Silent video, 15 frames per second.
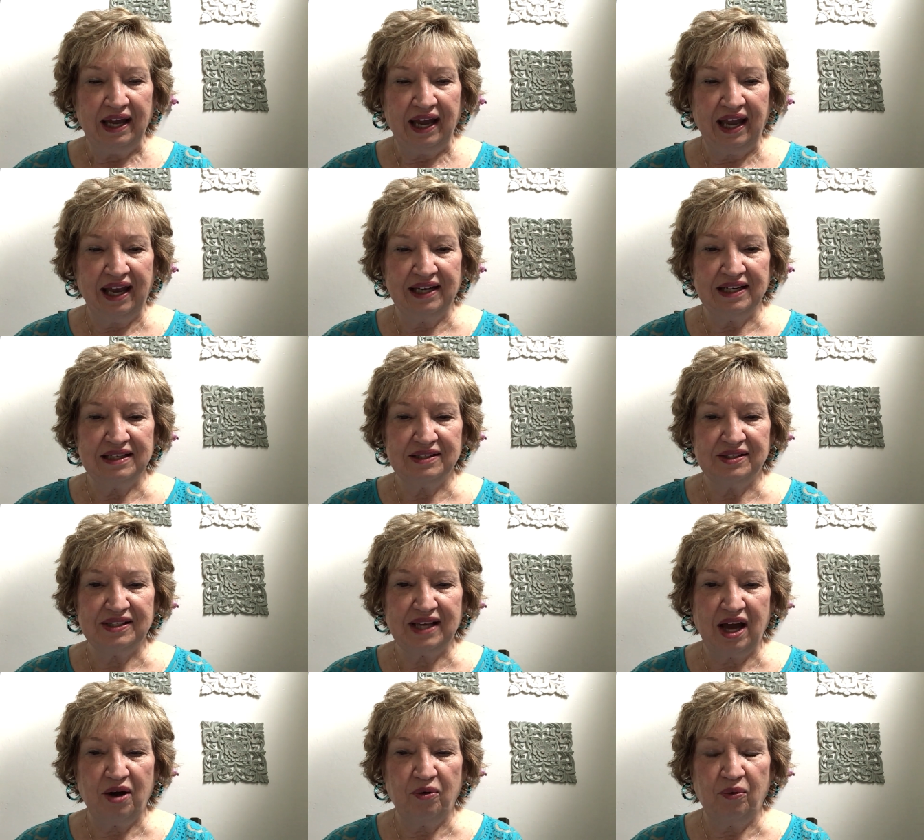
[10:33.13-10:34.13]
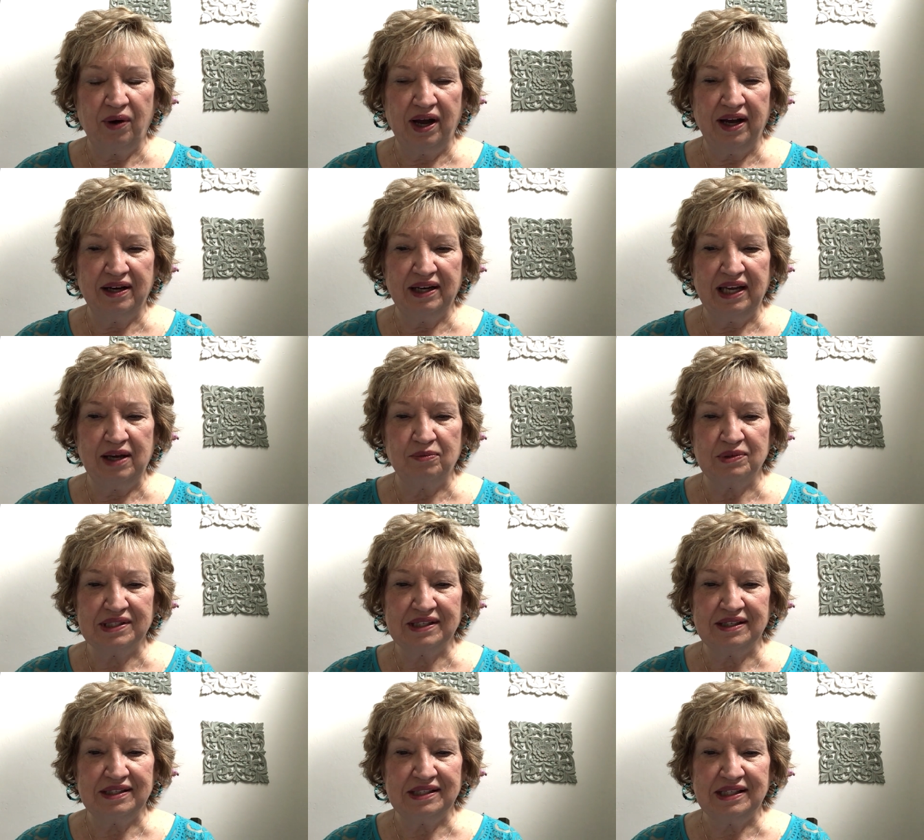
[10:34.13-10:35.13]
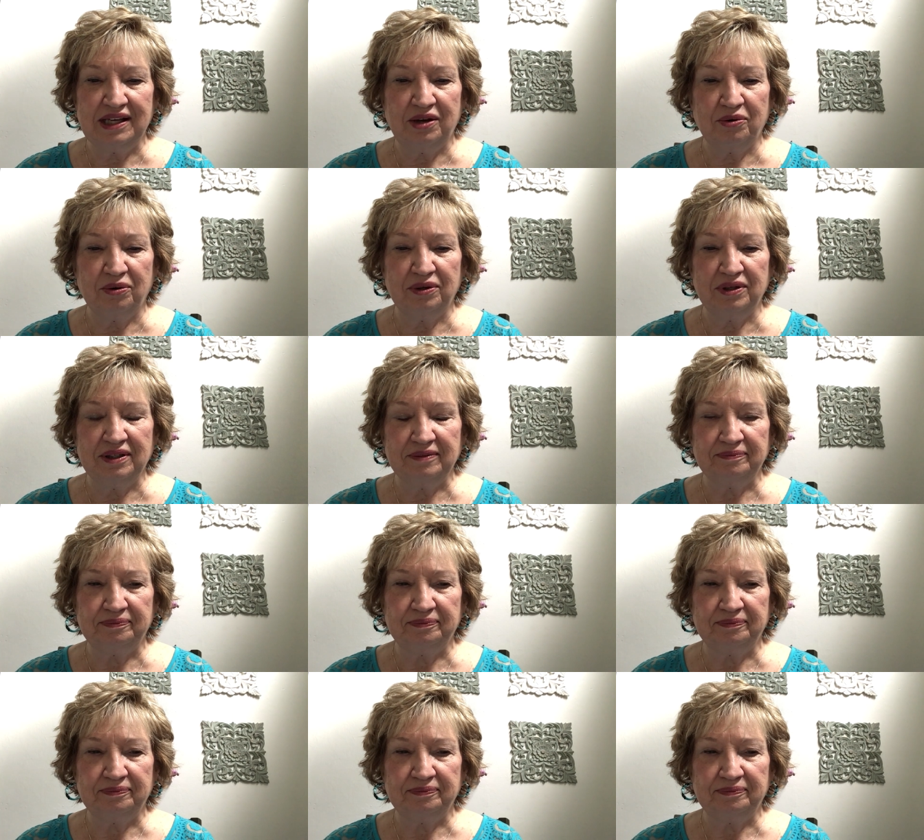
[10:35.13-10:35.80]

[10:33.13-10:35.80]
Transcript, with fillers: and so uh, it was considered,